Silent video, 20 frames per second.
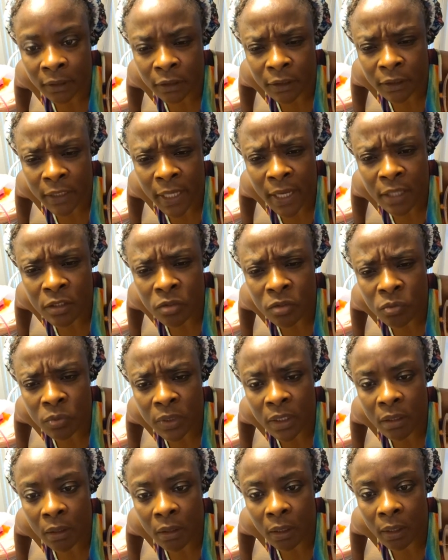Yes,
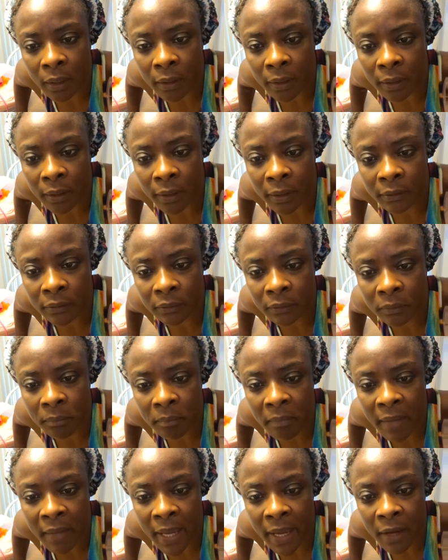we are
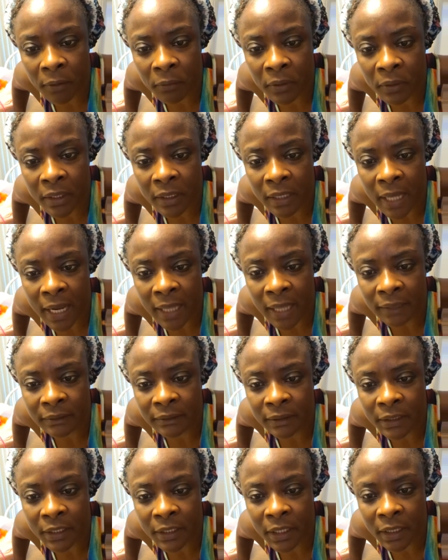married. I
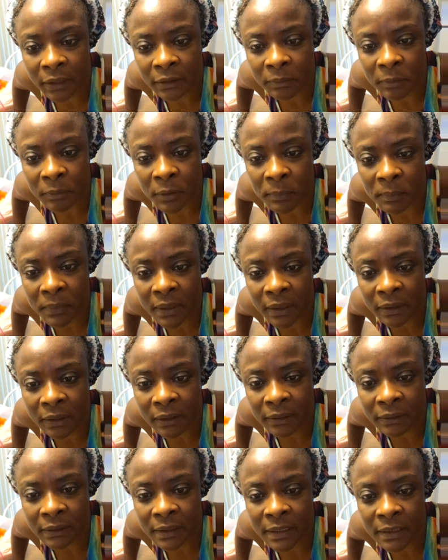say husband
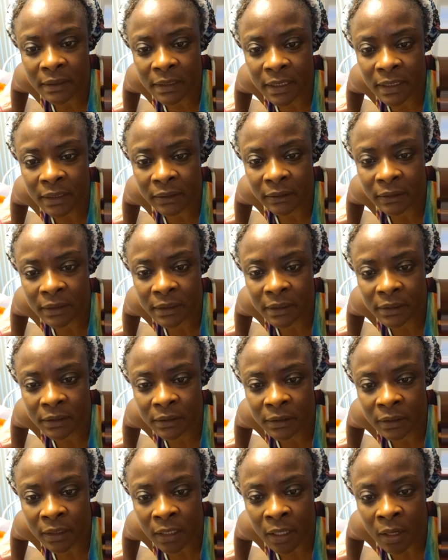because he thinks
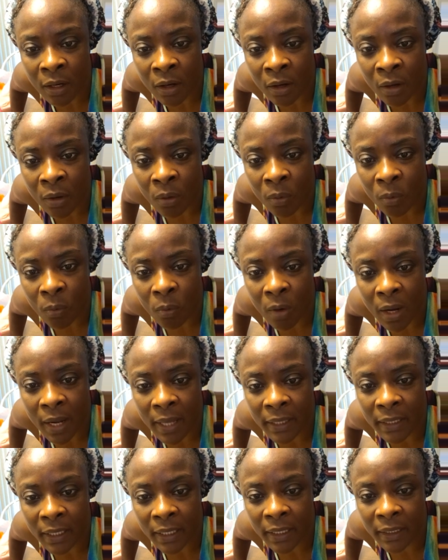he's
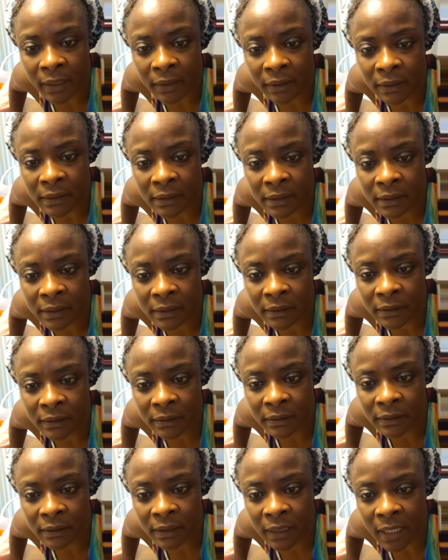one and
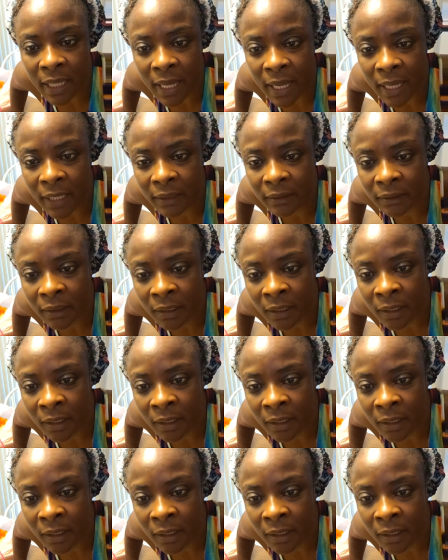he's not.